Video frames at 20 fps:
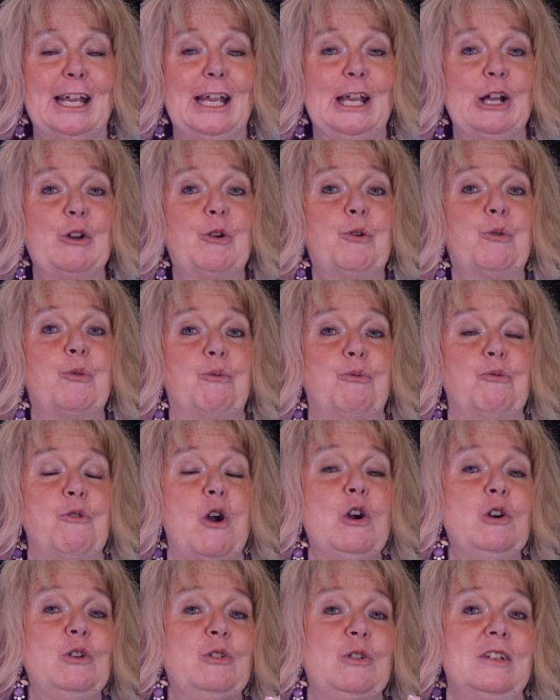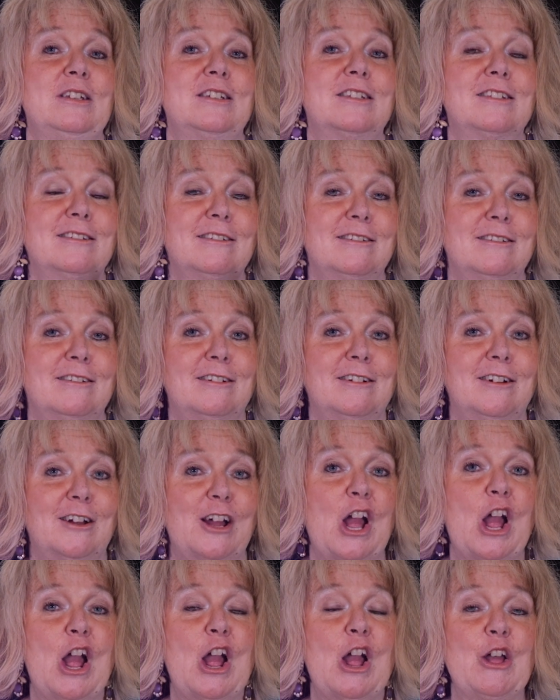it grows
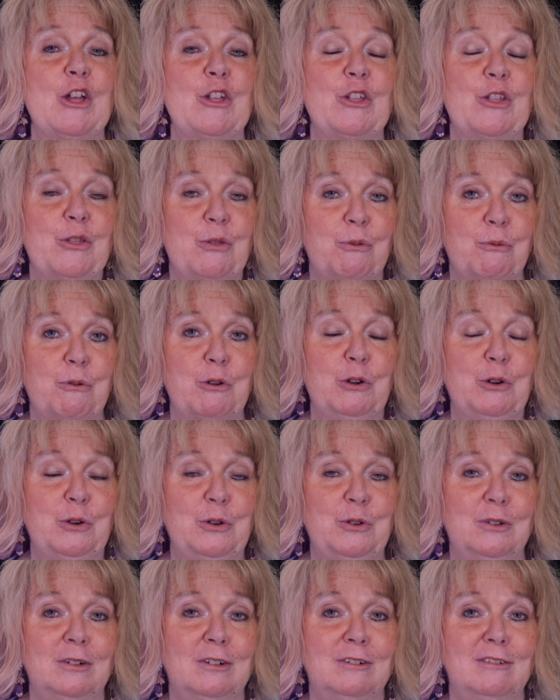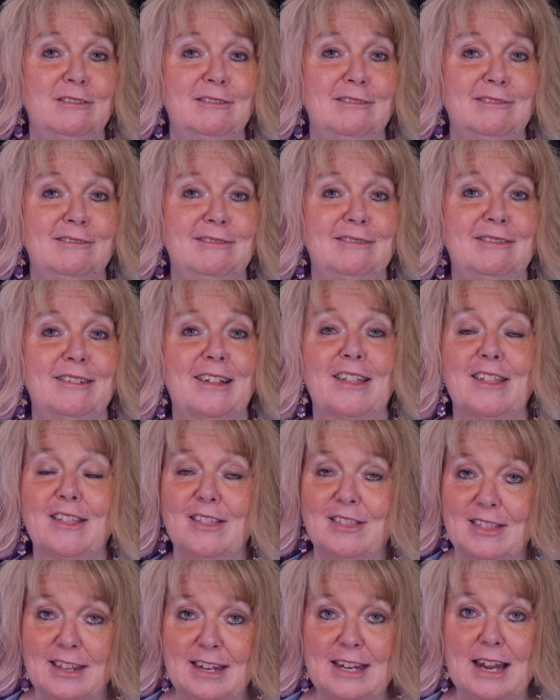through
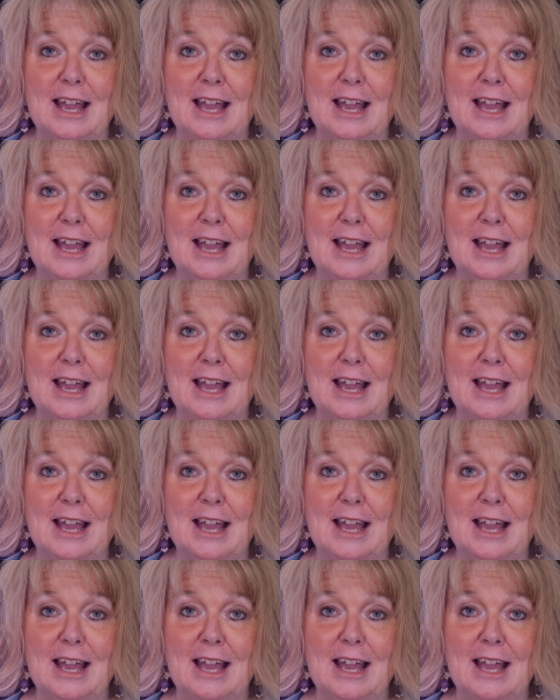the